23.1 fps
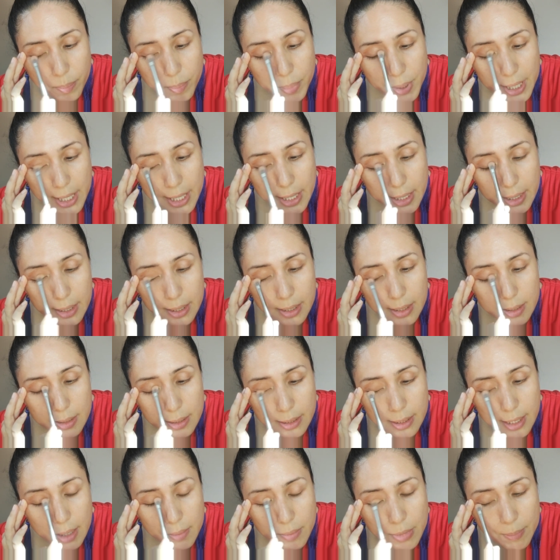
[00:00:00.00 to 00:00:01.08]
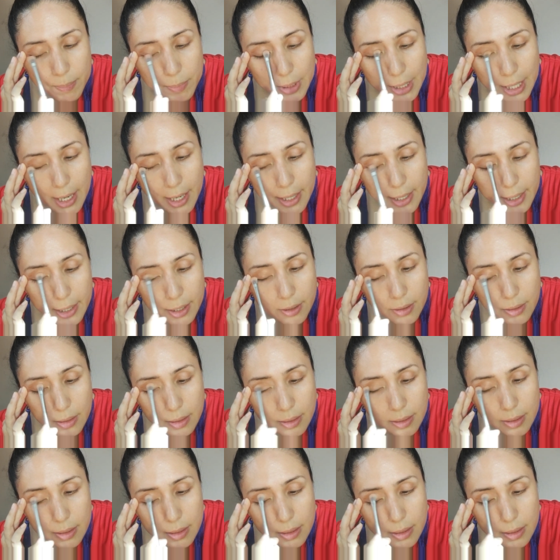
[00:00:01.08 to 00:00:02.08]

pink that I'm applying.